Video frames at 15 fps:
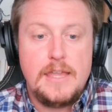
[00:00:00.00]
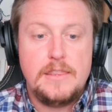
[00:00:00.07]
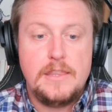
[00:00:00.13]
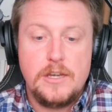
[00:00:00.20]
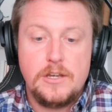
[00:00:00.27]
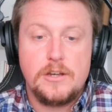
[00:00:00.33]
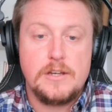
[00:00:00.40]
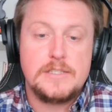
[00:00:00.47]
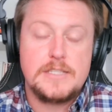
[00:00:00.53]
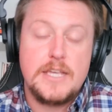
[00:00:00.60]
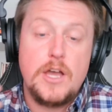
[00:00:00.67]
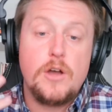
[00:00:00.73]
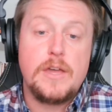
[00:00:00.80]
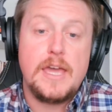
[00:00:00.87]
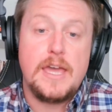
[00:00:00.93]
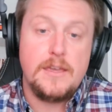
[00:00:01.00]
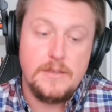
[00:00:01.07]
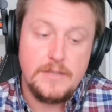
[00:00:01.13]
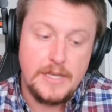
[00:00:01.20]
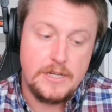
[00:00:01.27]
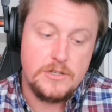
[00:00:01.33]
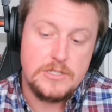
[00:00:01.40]
And then you're going to say,
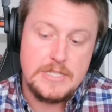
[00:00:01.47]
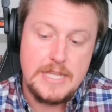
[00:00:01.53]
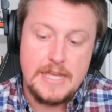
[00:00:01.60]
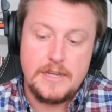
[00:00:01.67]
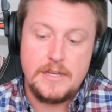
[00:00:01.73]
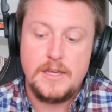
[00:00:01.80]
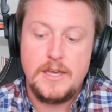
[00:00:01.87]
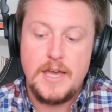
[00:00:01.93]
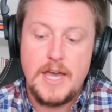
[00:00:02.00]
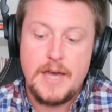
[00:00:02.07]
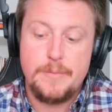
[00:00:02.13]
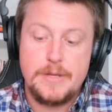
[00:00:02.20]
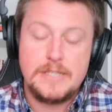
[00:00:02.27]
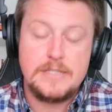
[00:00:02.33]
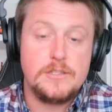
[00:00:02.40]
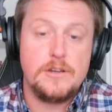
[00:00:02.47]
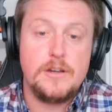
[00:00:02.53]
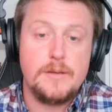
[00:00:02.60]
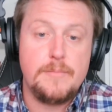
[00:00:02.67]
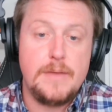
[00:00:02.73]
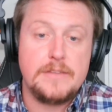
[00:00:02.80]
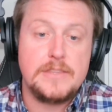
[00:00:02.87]
okay, I understand, but is
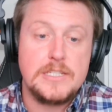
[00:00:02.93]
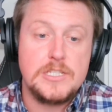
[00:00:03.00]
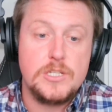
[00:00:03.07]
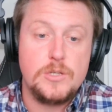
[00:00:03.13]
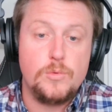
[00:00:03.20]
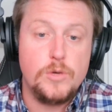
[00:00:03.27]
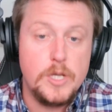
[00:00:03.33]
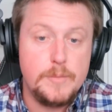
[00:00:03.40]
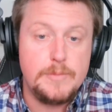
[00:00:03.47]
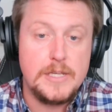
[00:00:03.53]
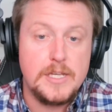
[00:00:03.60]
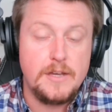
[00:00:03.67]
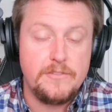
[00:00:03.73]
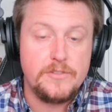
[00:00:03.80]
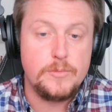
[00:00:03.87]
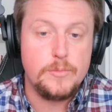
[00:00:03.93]
there an amount that you would be